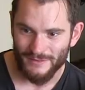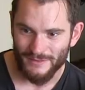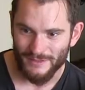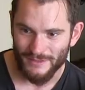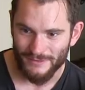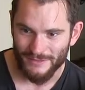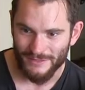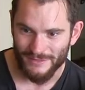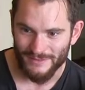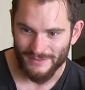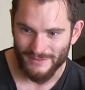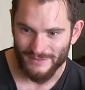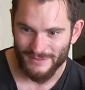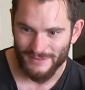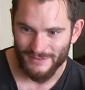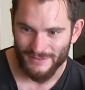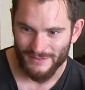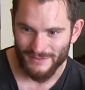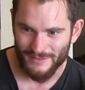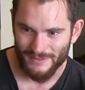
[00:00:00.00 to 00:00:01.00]
There is.
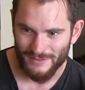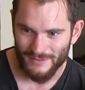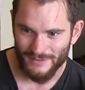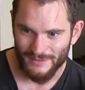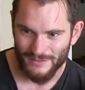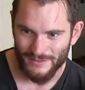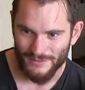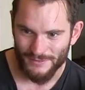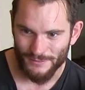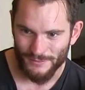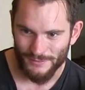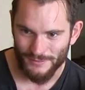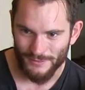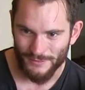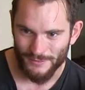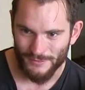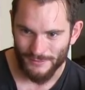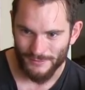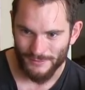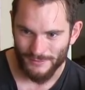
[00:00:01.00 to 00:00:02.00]
There's
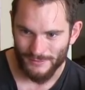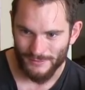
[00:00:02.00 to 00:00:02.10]
also